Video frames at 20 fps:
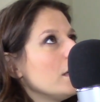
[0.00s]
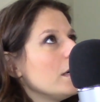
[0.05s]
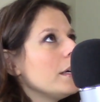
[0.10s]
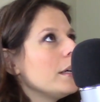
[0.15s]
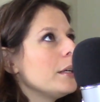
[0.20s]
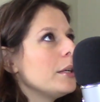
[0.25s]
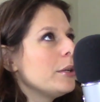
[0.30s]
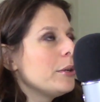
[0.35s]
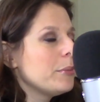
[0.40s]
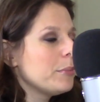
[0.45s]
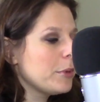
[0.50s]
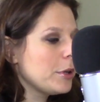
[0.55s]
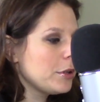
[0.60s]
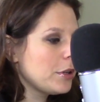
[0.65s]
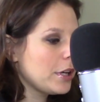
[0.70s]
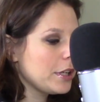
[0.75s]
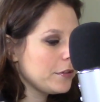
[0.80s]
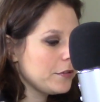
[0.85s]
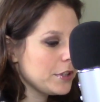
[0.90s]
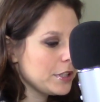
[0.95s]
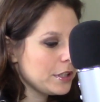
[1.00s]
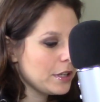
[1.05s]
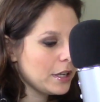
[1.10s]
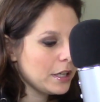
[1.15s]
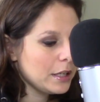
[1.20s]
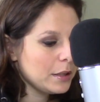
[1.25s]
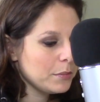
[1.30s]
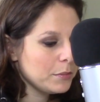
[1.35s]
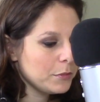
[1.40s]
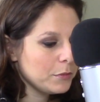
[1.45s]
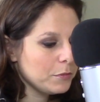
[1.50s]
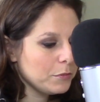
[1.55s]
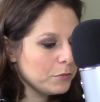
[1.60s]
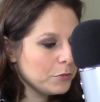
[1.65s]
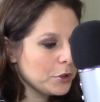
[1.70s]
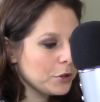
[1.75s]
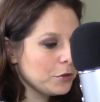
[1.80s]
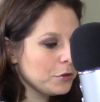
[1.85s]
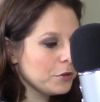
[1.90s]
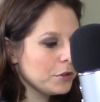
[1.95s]
A lot of the time,
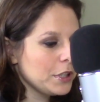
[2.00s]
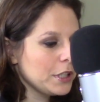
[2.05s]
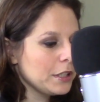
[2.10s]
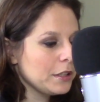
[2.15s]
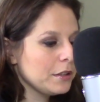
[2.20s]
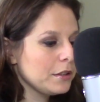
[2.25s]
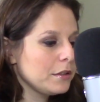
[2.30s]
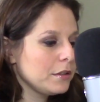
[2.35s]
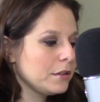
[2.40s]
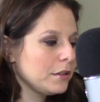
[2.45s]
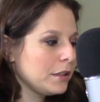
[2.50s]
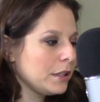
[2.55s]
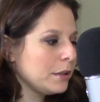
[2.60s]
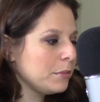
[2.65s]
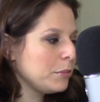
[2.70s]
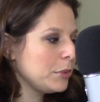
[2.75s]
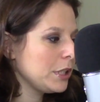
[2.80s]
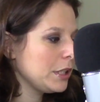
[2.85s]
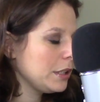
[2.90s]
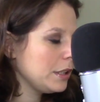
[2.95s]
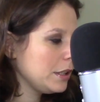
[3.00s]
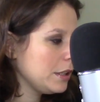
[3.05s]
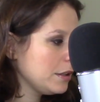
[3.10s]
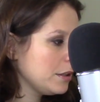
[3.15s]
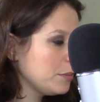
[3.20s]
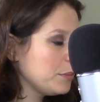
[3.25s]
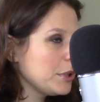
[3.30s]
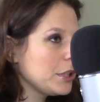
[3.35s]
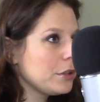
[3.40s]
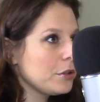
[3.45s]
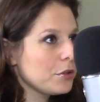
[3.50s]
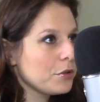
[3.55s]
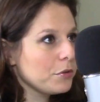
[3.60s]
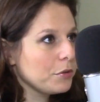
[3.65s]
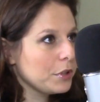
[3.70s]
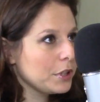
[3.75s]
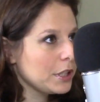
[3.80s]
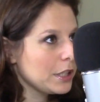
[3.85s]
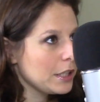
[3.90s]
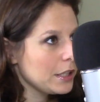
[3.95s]
recruiting can be a bit
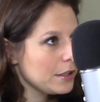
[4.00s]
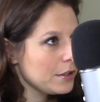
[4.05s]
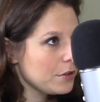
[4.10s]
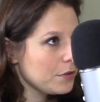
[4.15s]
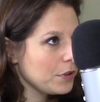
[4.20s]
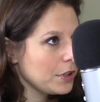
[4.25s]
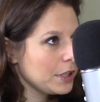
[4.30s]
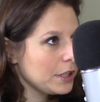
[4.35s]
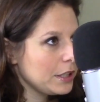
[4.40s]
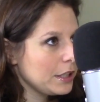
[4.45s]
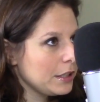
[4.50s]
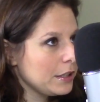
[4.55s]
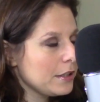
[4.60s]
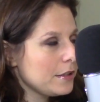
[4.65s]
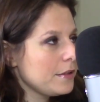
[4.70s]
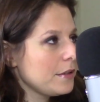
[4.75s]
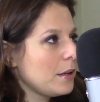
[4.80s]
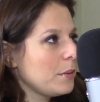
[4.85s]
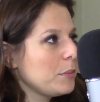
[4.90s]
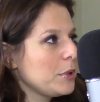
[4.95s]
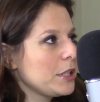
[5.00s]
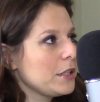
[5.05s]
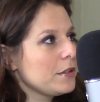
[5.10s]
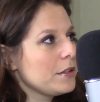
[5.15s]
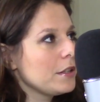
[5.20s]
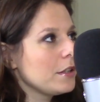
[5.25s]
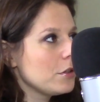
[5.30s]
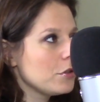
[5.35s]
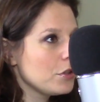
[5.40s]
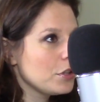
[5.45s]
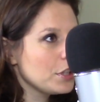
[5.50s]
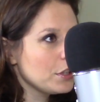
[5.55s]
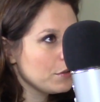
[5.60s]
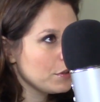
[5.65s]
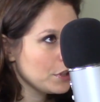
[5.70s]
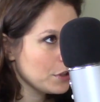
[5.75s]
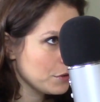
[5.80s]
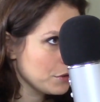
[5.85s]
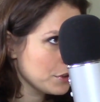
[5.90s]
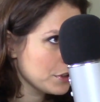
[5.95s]
disorganized, right? And it's not because the
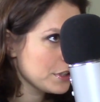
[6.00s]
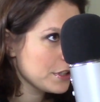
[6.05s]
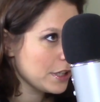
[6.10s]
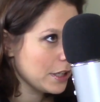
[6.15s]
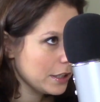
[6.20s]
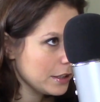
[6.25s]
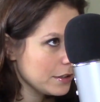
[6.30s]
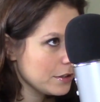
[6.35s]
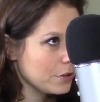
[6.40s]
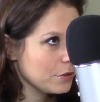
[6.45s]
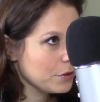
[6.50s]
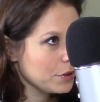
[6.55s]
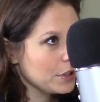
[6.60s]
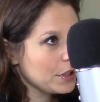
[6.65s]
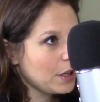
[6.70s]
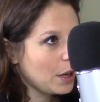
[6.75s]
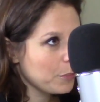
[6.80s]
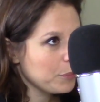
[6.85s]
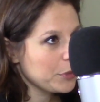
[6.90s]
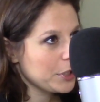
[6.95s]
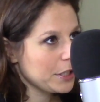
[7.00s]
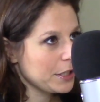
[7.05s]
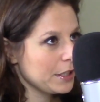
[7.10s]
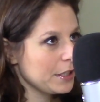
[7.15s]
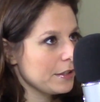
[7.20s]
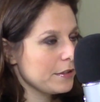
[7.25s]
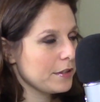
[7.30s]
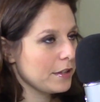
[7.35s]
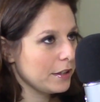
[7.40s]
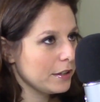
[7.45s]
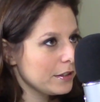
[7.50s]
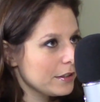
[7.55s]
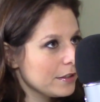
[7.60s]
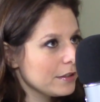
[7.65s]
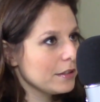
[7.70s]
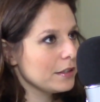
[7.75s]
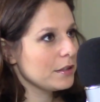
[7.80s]
engineering org sucks or the company sucks.